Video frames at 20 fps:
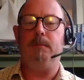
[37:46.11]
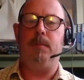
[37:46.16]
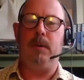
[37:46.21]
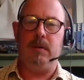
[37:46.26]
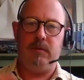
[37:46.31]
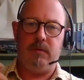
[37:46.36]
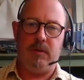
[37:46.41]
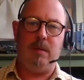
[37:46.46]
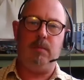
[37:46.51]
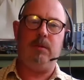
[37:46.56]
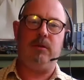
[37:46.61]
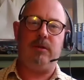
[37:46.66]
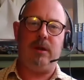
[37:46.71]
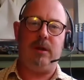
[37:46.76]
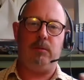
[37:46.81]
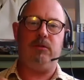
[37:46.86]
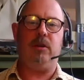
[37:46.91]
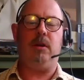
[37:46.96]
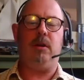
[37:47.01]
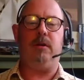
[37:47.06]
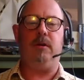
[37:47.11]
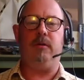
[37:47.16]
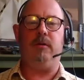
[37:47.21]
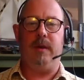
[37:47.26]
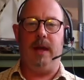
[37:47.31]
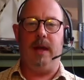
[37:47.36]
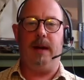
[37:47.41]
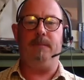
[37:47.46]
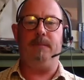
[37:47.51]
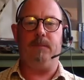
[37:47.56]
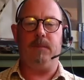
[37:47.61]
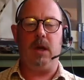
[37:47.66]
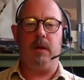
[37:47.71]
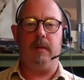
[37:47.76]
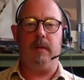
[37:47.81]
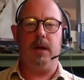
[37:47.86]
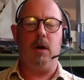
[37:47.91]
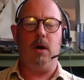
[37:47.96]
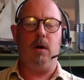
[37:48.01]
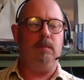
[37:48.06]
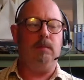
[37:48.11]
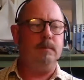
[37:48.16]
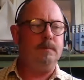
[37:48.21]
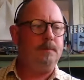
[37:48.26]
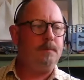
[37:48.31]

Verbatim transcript: But there was there was a lot of that going on.